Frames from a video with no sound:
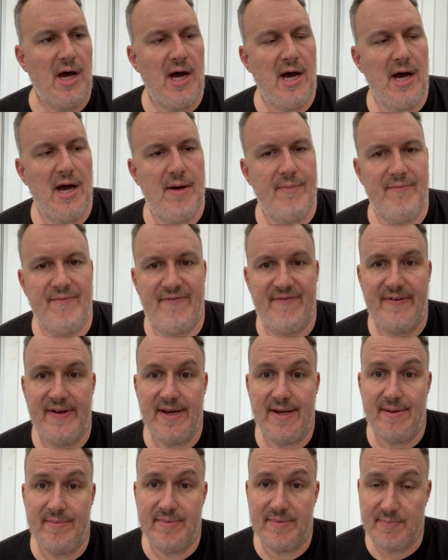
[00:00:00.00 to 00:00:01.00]
um,
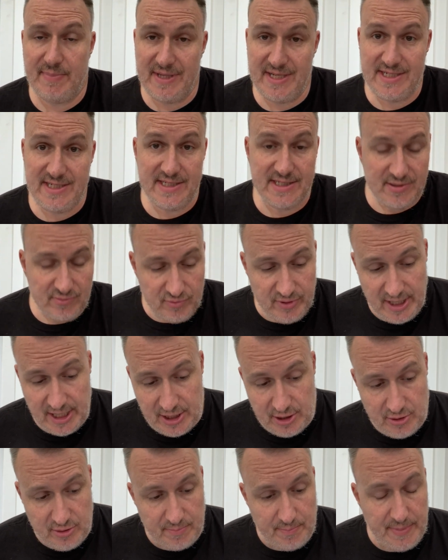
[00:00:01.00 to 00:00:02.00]
themed, but this is a
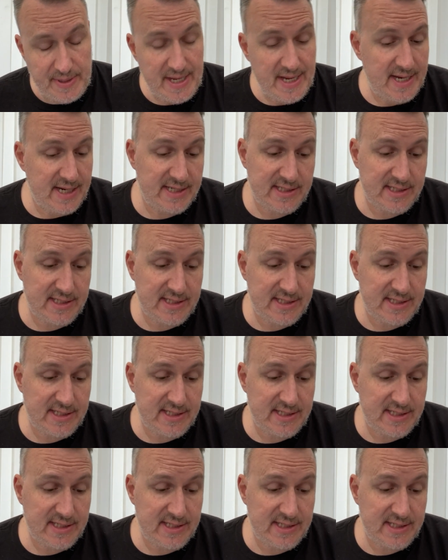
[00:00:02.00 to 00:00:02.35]
really good beer.